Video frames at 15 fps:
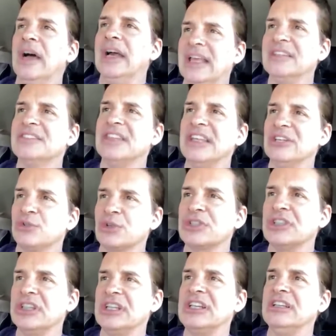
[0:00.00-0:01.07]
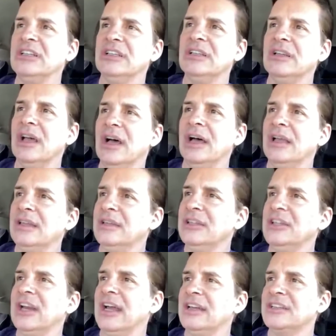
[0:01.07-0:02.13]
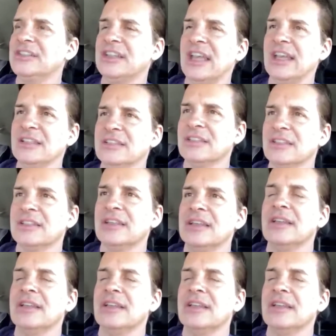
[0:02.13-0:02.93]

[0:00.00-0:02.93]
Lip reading: against the interests of the United States.